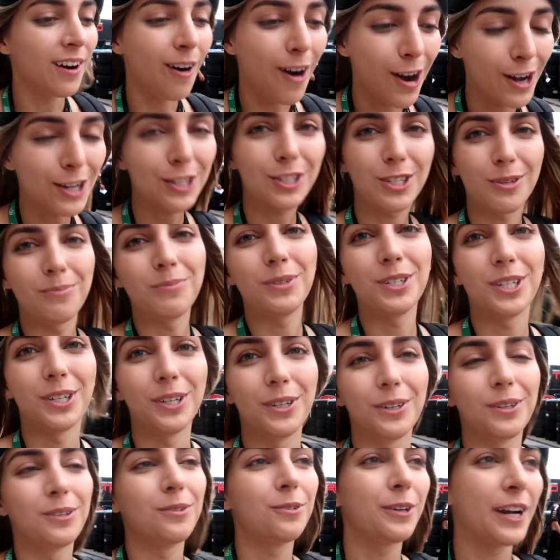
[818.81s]
Awesome
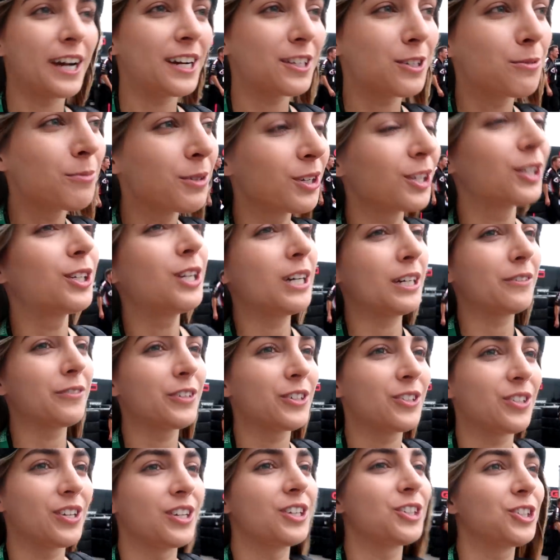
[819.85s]
dude. We had some good
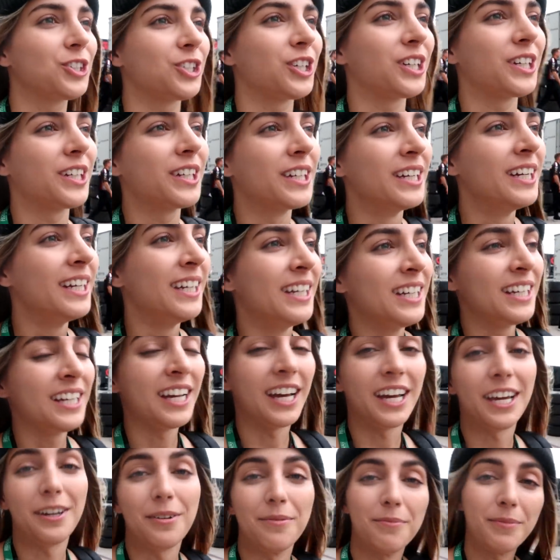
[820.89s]
conversation.
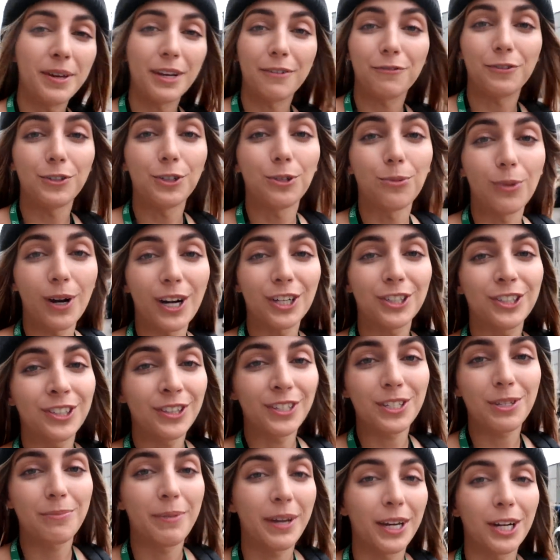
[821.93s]
And if you're
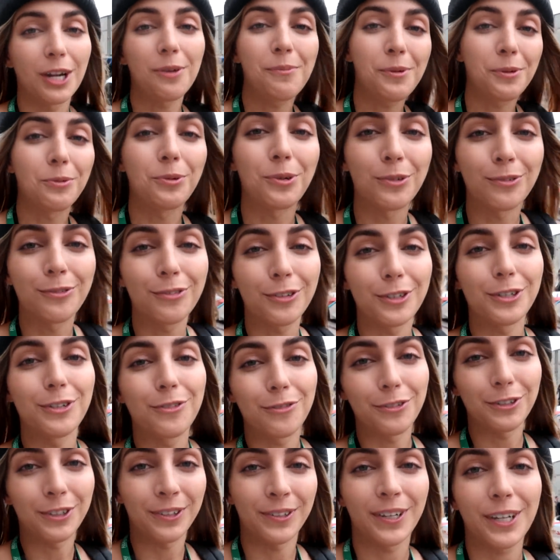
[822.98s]
watching this, man, I'll be rooting for
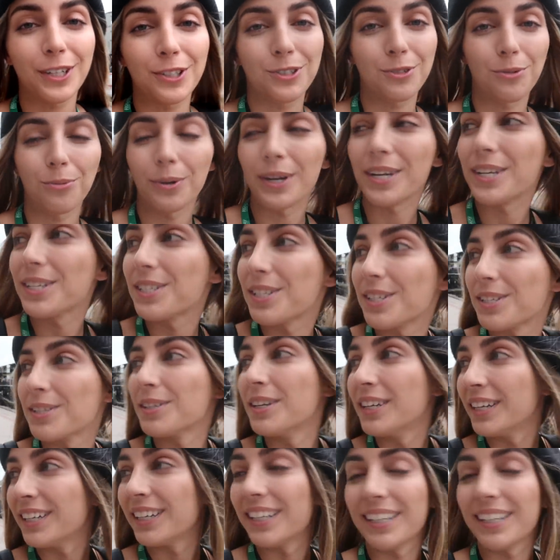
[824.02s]
you for your next
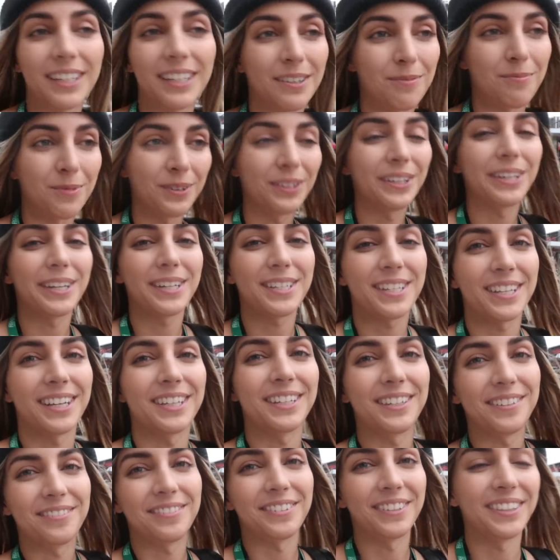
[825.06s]
race. I'm really
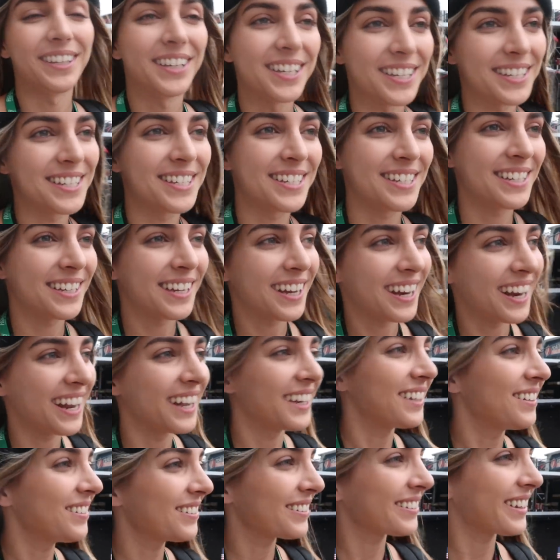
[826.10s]
excited for this.
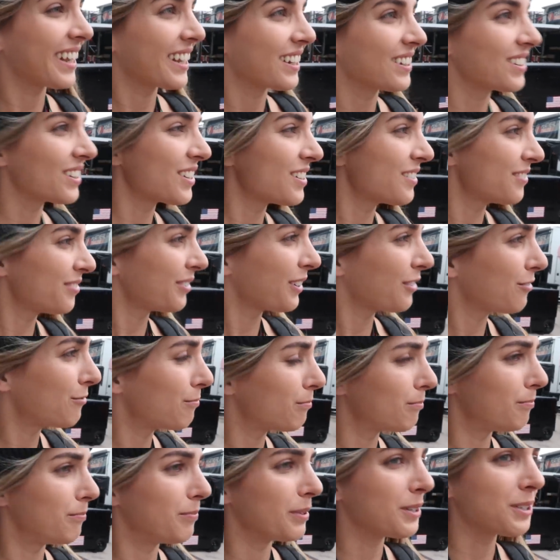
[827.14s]
I don't know if
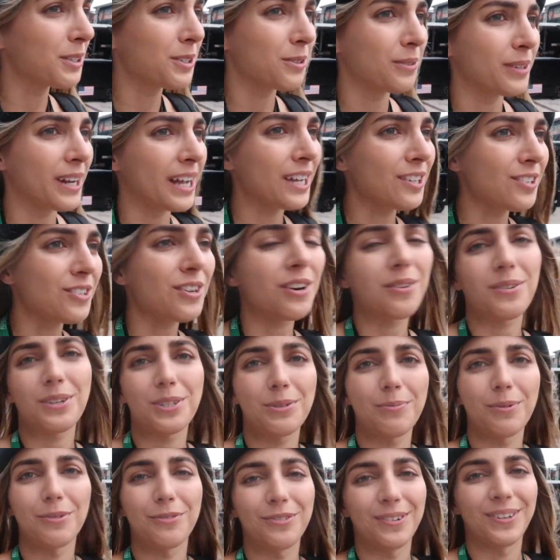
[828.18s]
I've been to a NASCAR
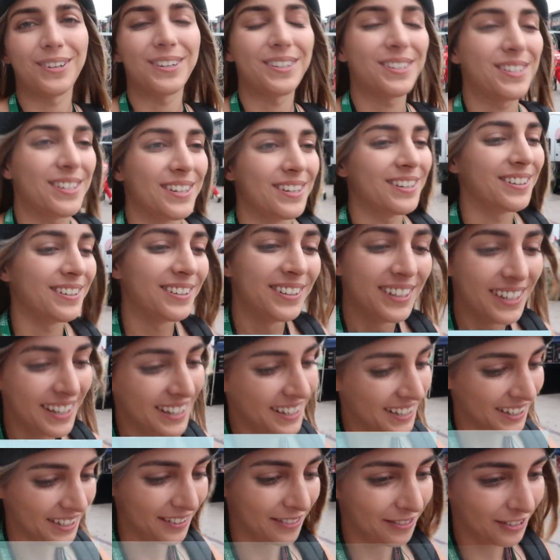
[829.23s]
race before, so
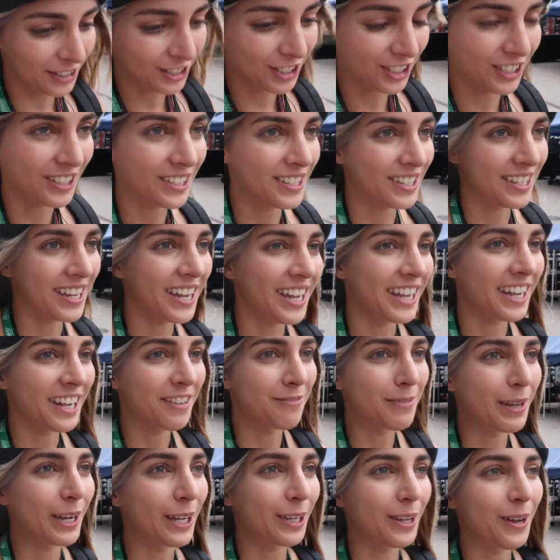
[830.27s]
I can officially say
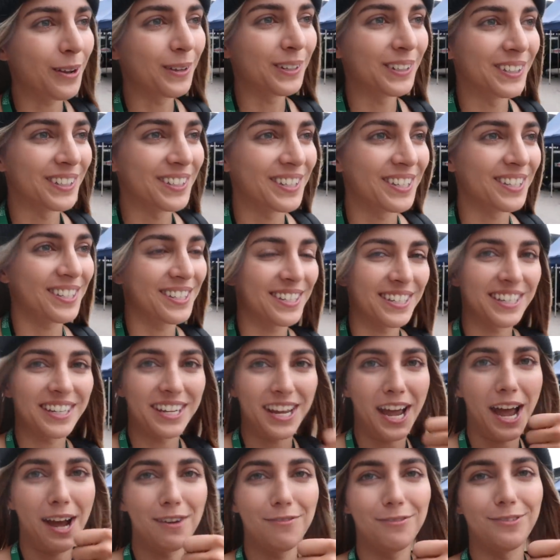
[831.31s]
I've been at COTA to
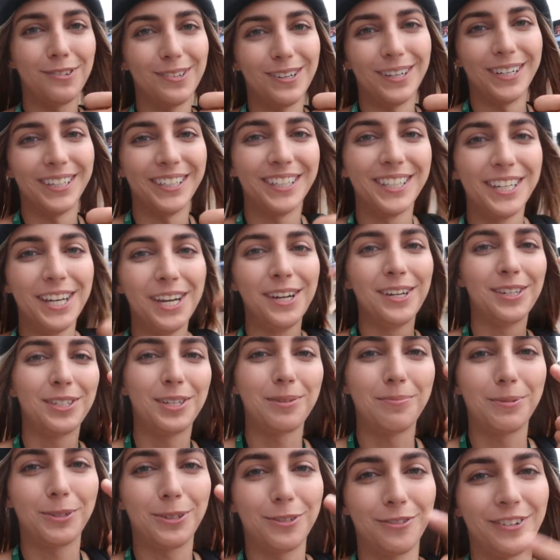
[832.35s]
see F1,
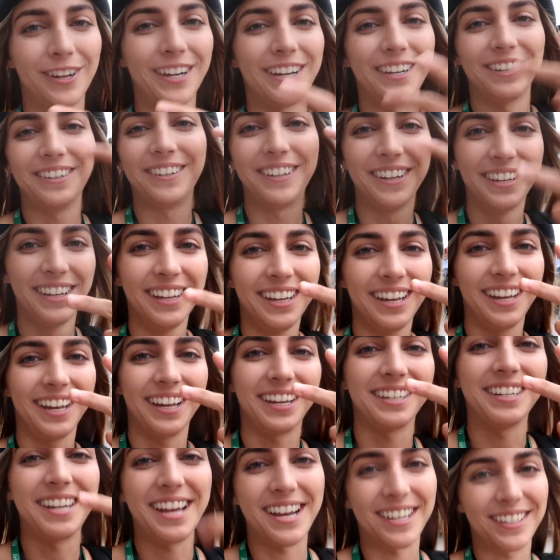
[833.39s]
Super Trofeo,
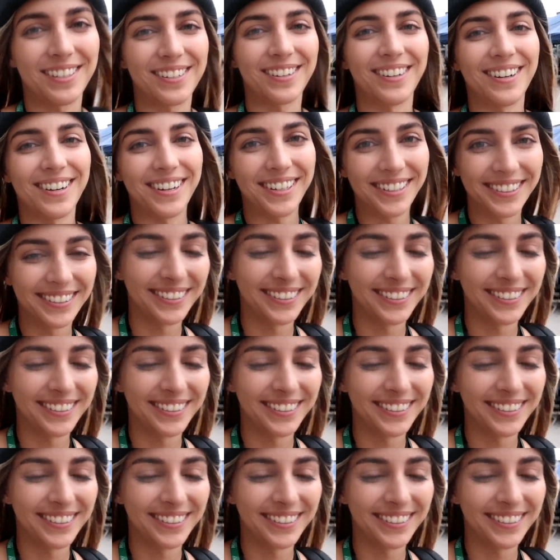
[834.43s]
and NASCAR.